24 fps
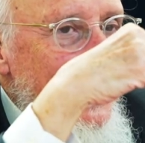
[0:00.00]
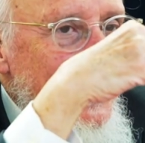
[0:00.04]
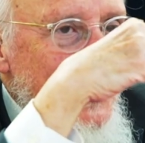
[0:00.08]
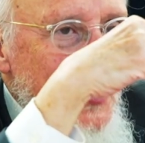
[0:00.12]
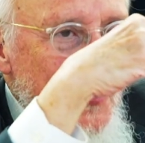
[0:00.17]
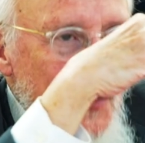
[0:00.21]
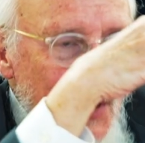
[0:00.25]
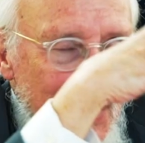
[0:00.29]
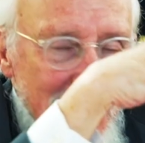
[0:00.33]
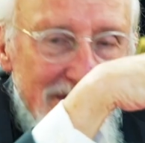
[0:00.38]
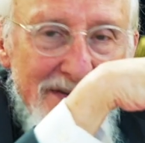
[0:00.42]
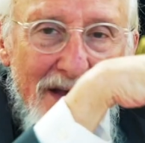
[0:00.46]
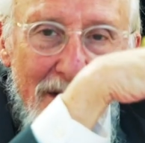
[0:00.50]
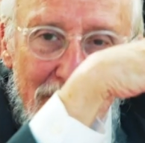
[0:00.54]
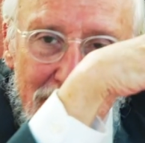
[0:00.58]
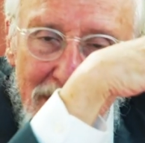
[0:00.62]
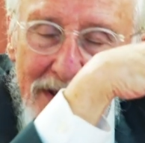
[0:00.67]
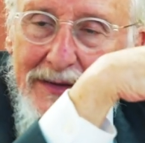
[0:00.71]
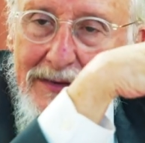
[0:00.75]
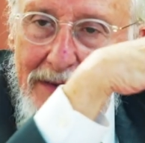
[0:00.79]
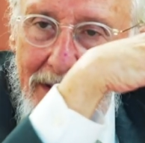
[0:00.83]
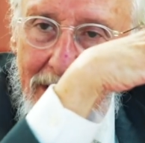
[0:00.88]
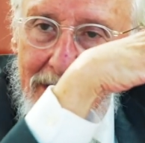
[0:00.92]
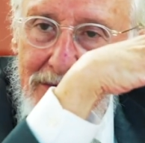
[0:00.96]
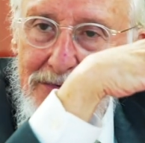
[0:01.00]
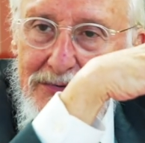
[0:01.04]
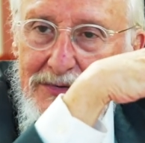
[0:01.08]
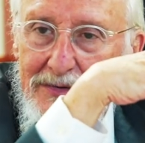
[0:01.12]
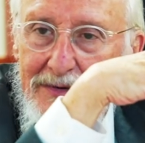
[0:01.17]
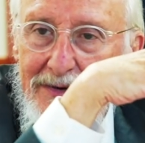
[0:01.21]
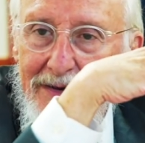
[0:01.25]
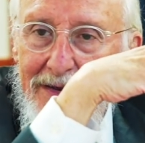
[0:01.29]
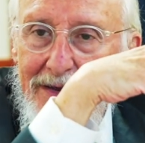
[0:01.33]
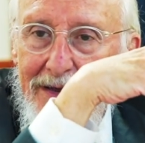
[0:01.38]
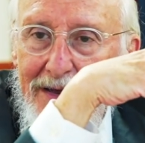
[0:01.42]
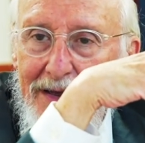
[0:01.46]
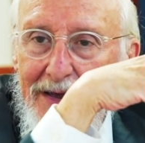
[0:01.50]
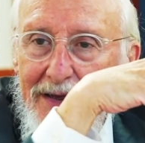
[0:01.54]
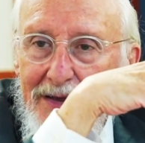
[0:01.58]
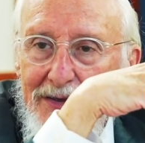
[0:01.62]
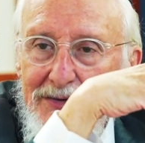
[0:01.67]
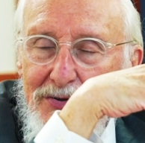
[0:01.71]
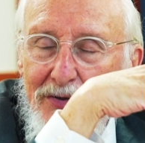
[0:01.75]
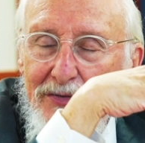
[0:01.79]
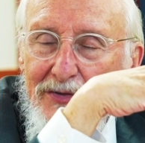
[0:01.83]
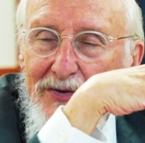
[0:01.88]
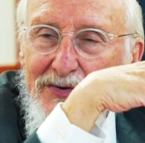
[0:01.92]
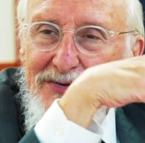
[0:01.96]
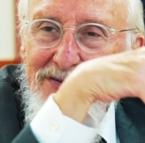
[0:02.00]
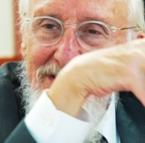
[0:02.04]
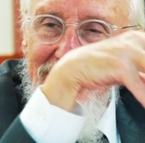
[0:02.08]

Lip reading: the Beis HaMikdash. So there's